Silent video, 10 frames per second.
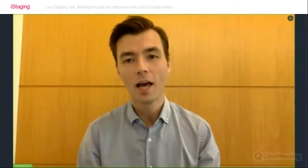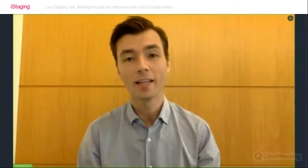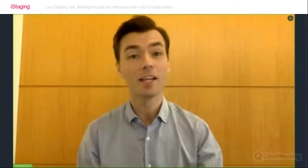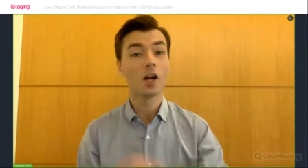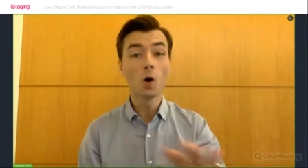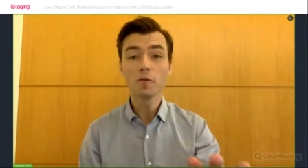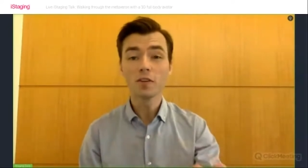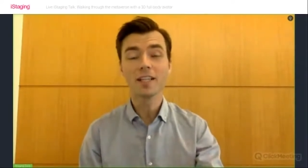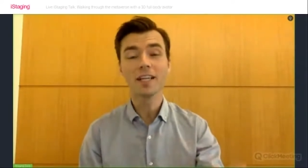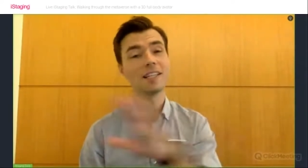And then
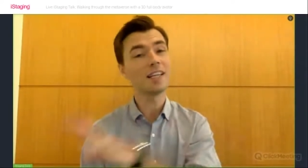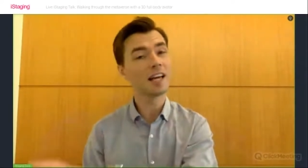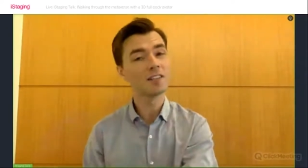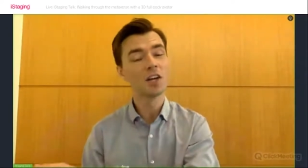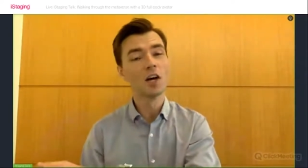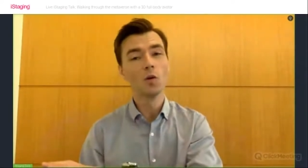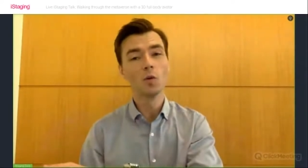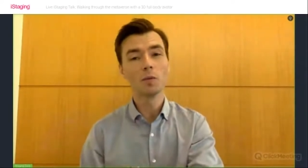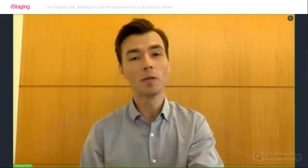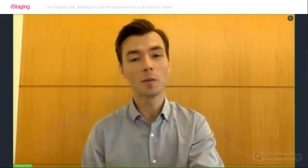hopefully at the end,
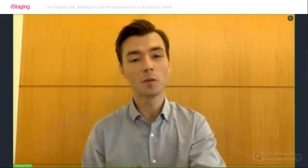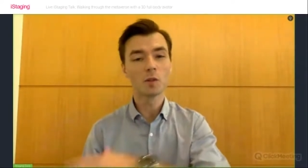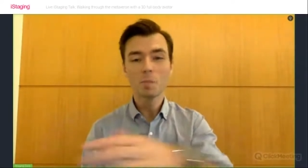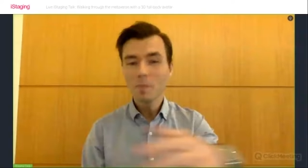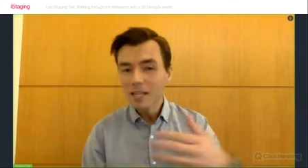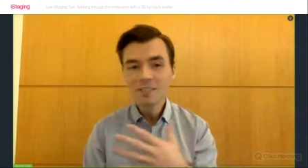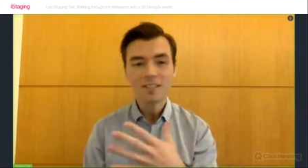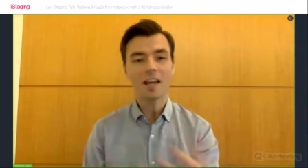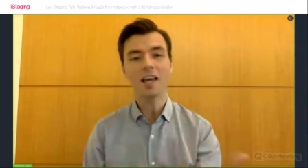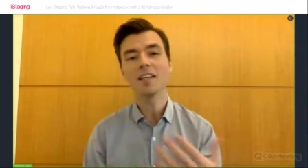we'll be able to meet
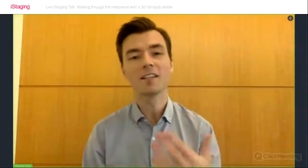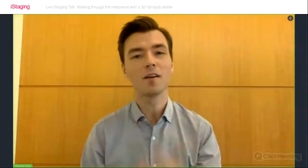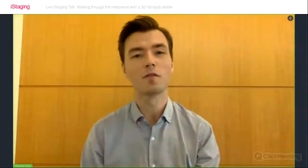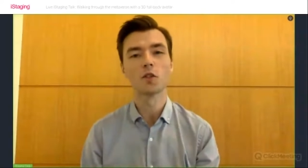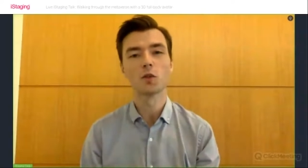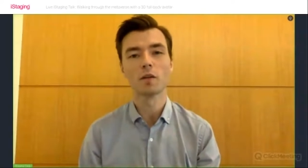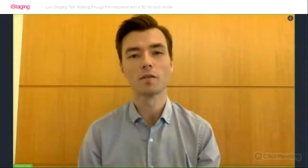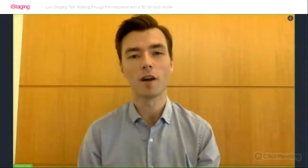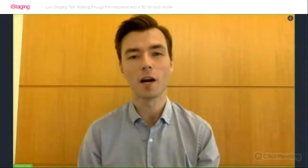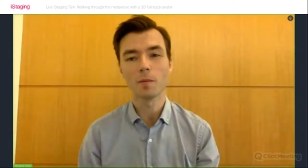in a virtual
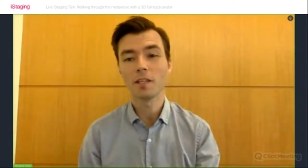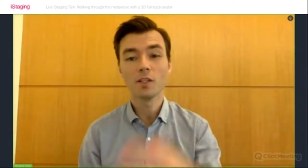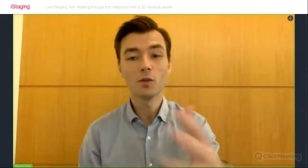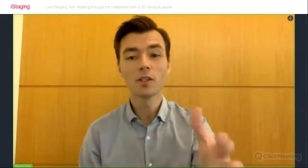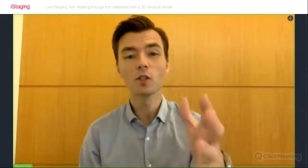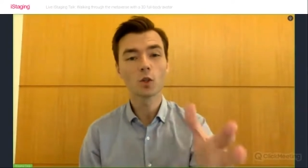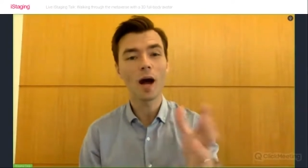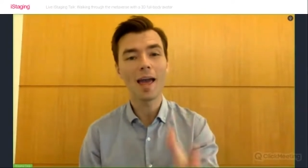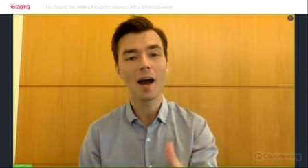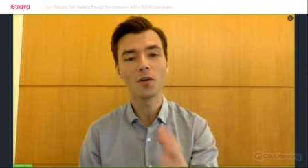environment and you can
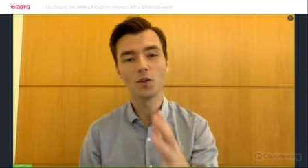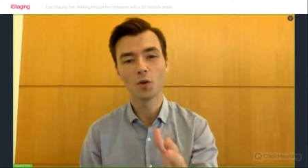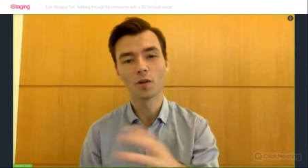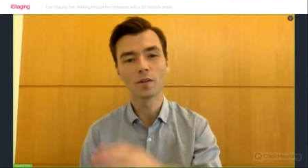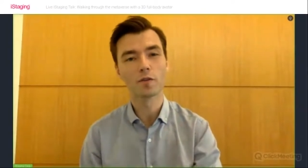try out your